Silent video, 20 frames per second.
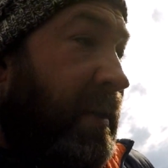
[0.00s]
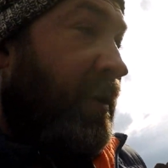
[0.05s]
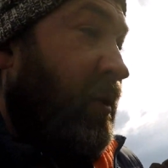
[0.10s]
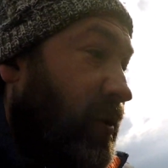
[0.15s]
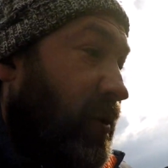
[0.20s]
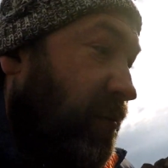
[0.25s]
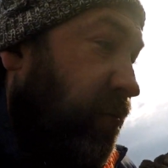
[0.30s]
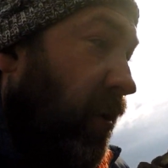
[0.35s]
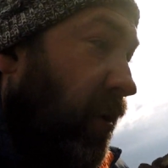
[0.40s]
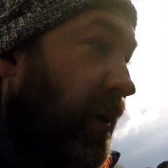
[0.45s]

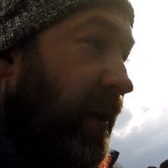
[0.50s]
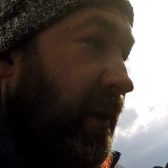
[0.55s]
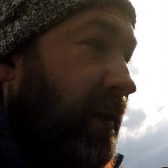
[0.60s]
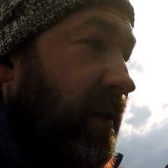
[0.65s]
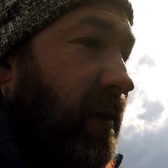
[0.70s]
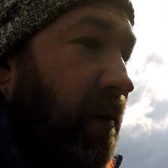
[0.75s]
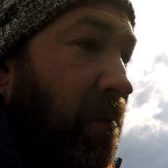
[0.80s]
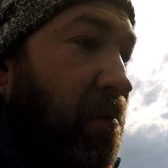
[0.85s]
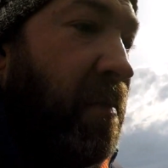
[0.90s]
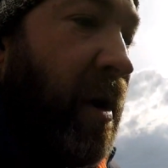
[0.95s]
just wanting
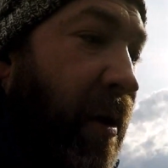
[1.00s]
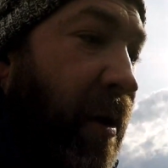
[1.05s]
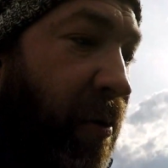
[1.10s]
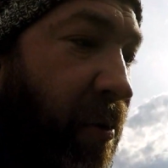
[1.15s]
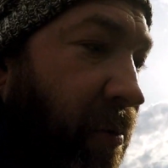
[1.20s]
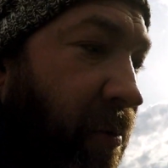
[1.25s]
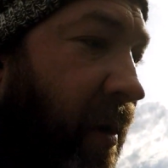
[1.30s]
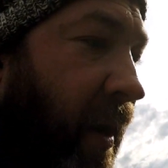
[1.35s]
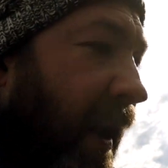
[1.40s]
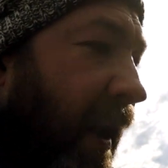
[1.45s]
some
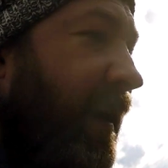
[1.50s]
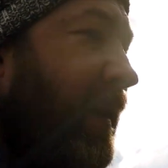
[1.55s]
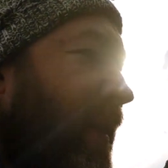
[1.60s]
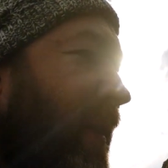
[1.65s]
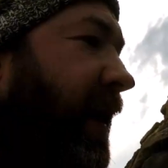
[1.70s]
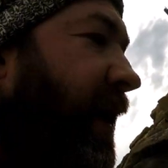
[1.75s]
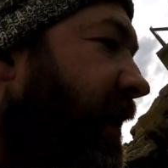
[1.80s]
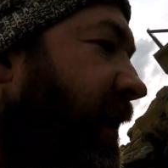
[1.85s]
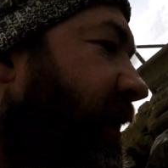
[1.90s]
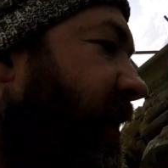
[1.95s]
new
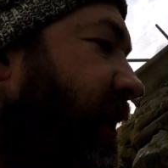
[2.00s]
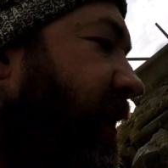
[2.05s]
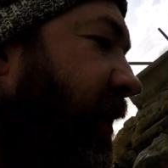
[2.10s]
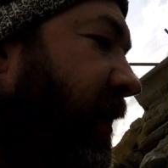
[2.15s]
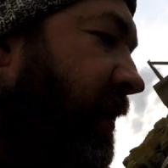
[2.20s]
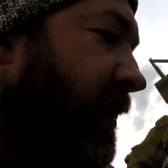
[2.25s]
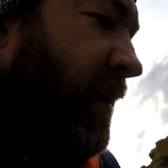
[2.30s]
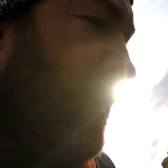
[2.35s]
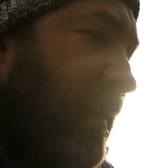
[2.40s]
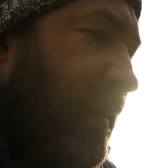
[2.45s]
ideas
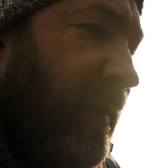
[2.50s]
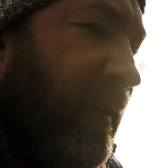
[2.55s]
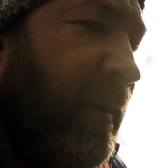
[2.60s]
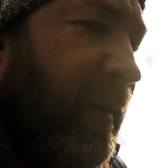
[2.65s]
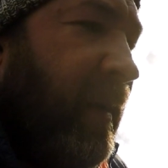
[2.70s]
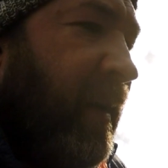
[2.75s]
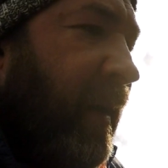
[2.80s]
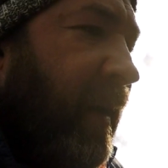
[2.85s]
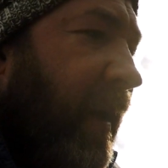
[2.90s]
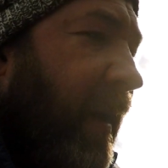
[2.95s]

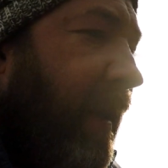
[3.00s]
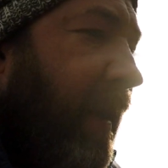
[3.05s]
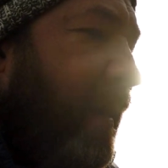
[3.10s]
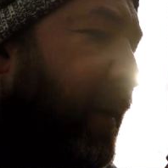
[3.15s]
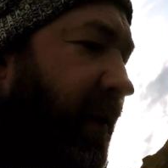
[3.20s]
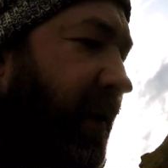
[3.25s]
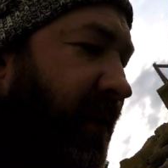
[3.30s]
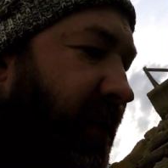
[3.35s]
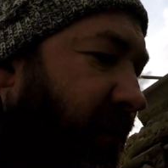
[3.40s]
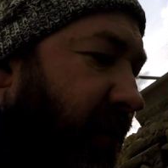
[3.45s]
and,